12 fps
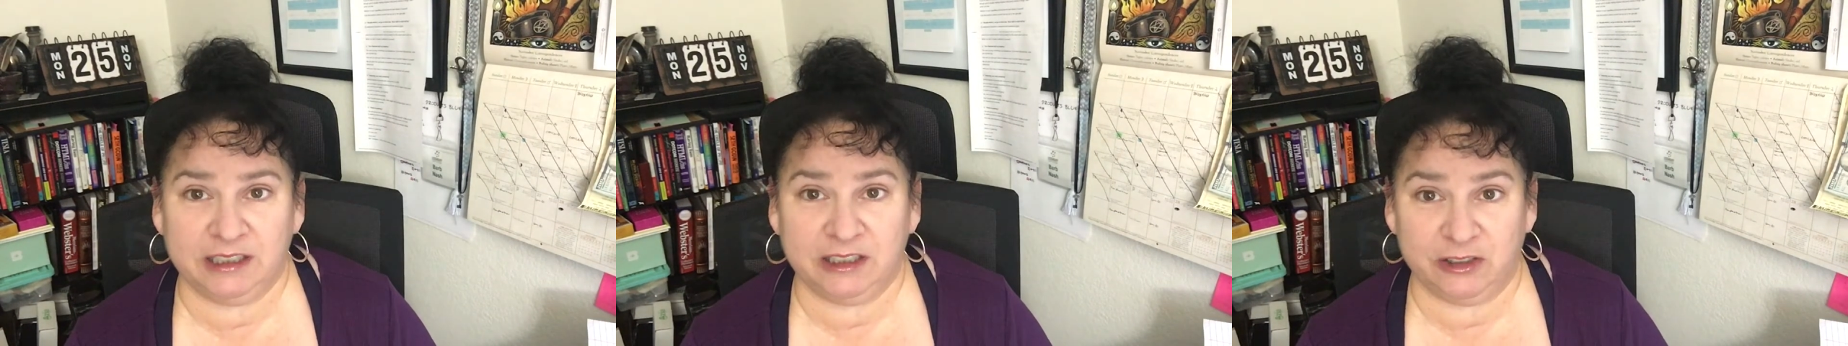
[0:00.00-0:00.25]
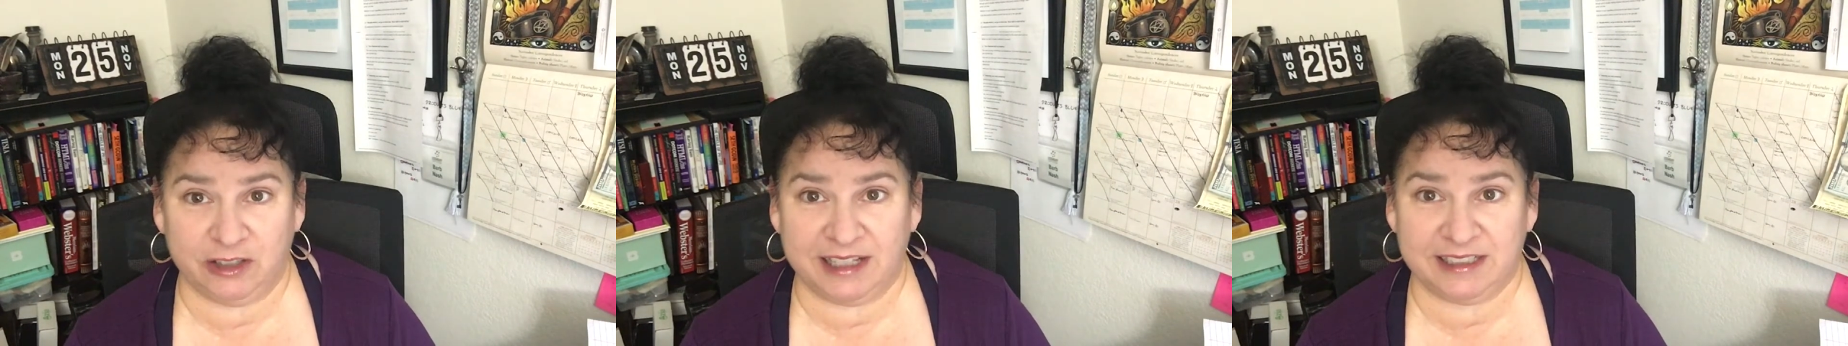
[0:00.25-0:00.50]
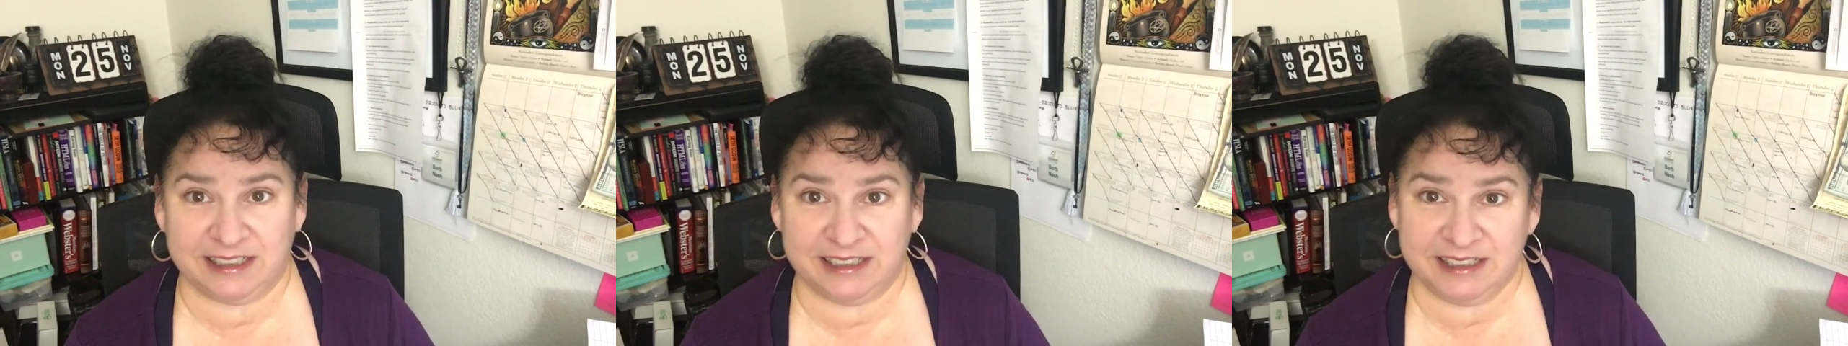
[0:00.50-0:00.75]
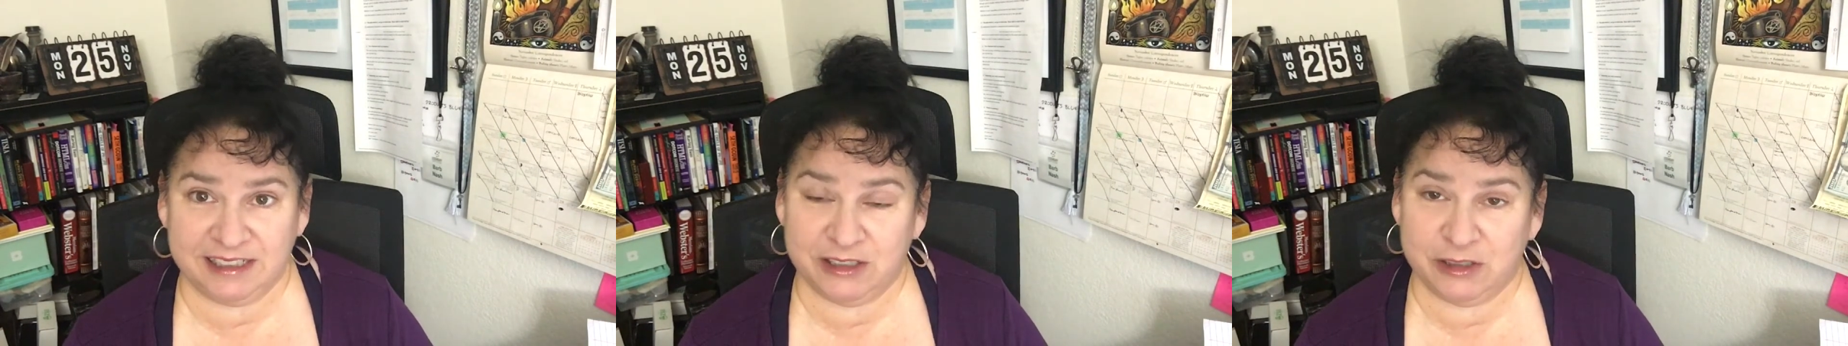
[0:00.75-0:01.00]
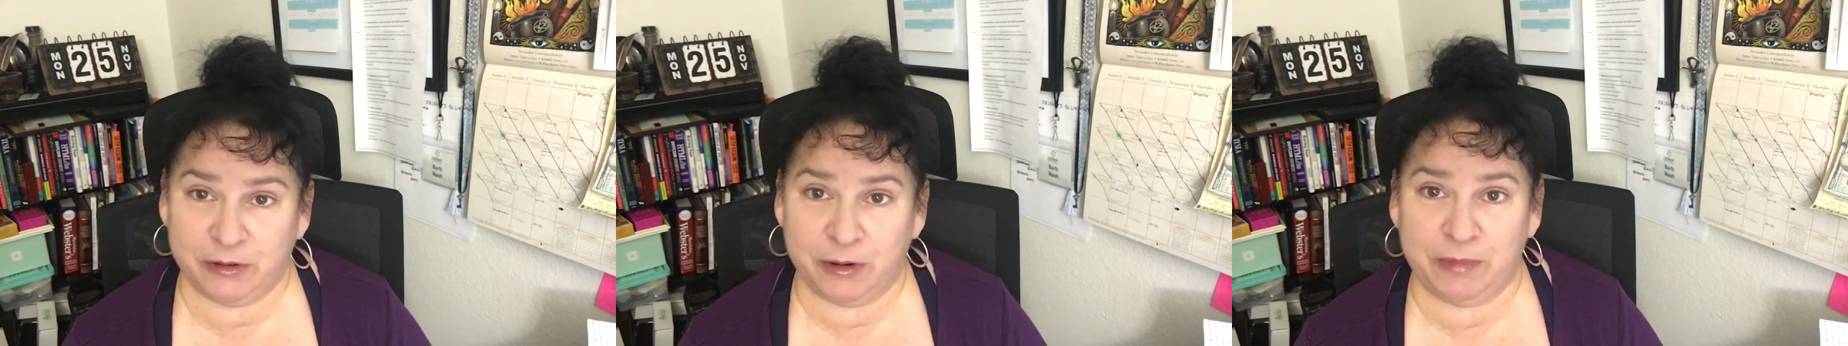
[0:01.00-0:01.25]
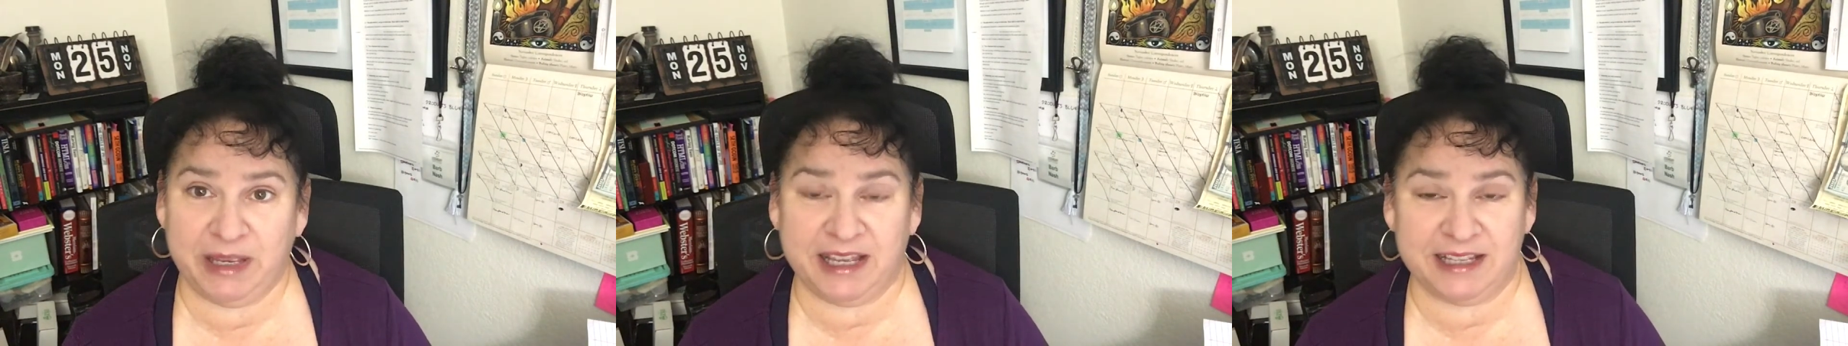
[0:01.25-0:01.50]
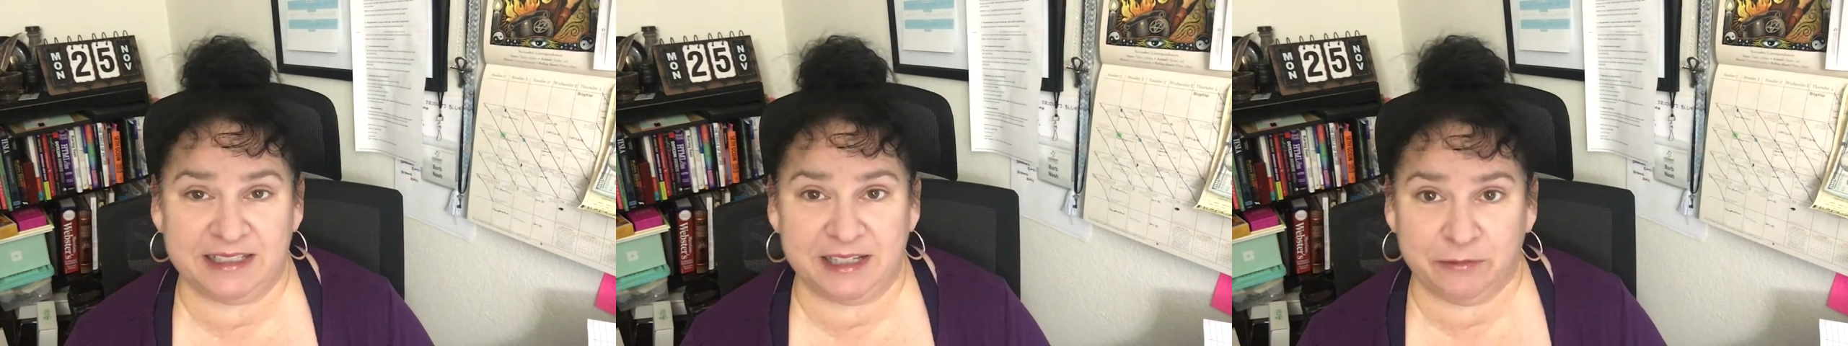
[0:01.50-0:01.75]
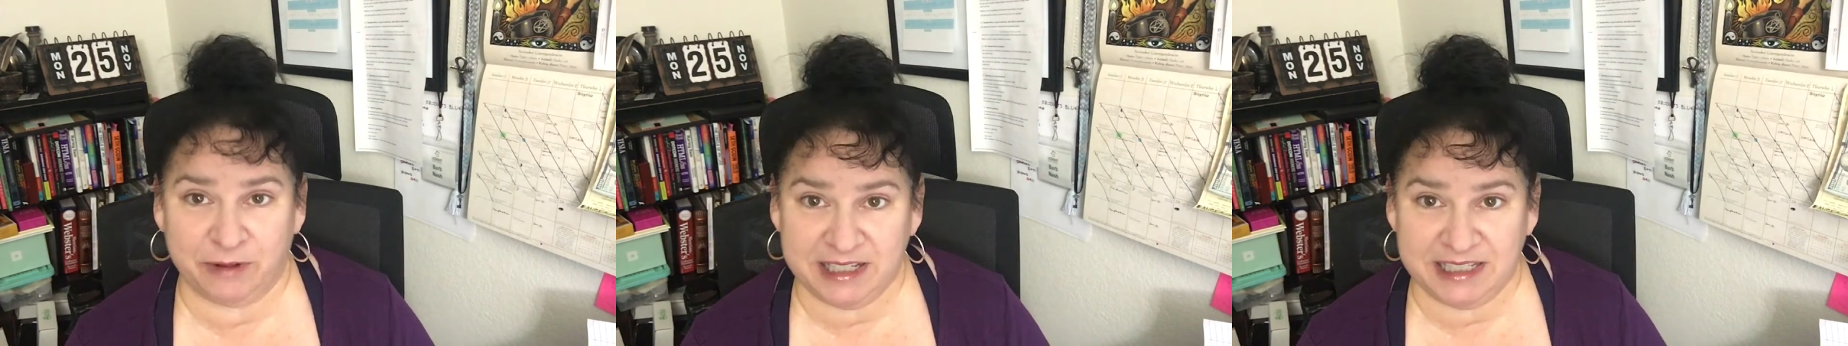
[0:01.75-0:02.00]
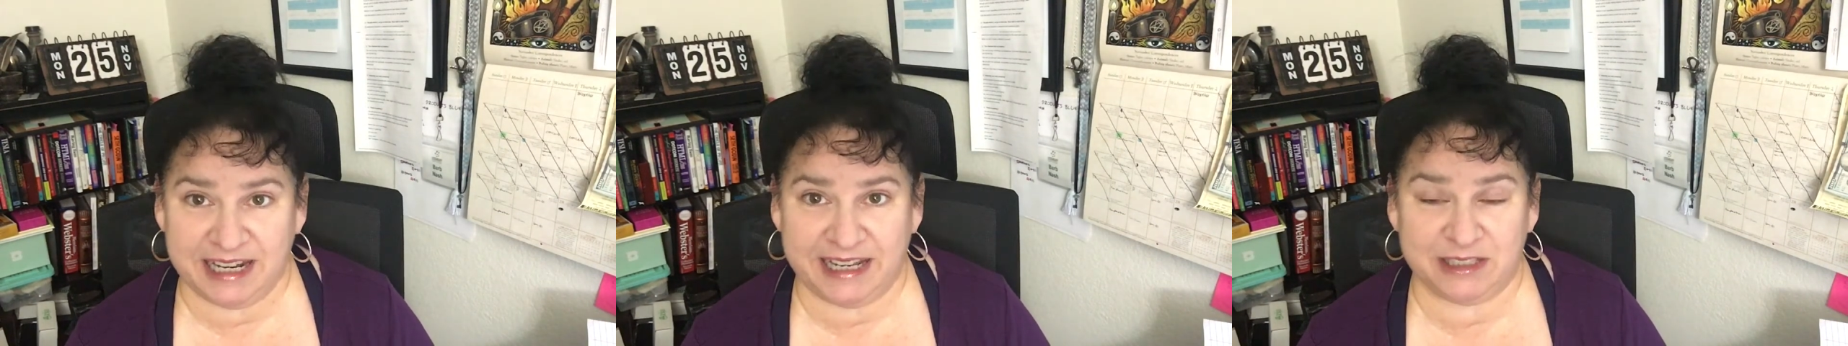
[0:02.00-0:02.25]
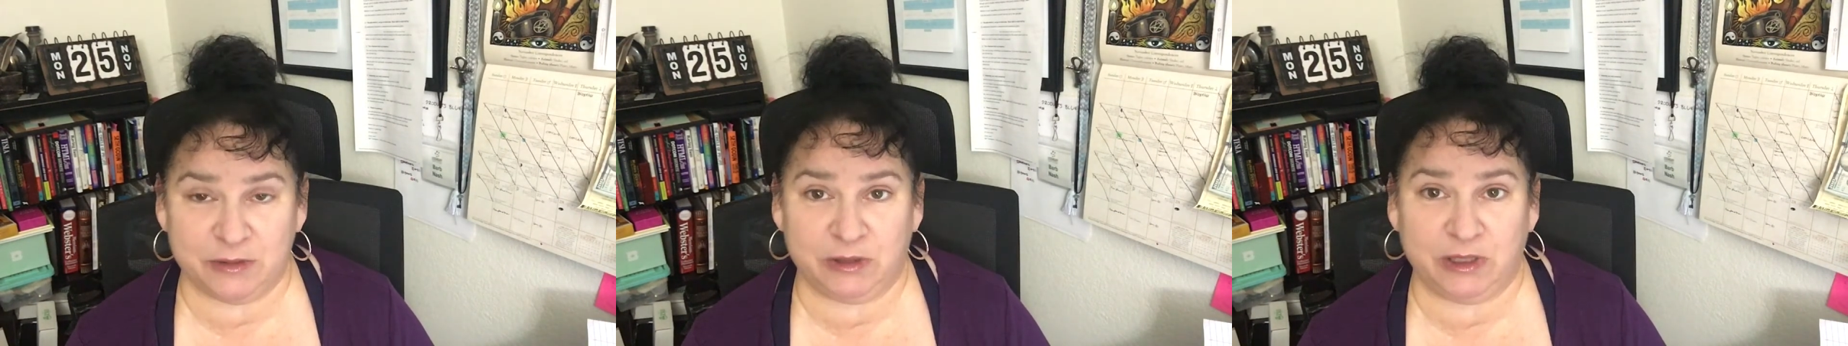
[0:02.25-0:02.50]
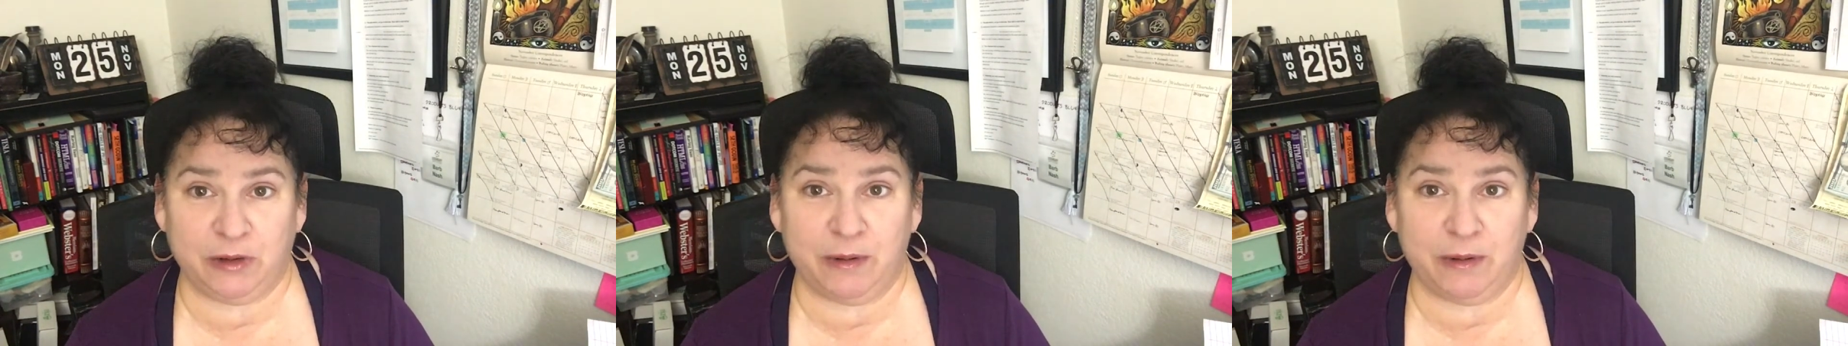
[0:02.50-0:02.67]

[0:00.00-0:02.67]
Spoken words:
You like to listen to it because it resonates with you.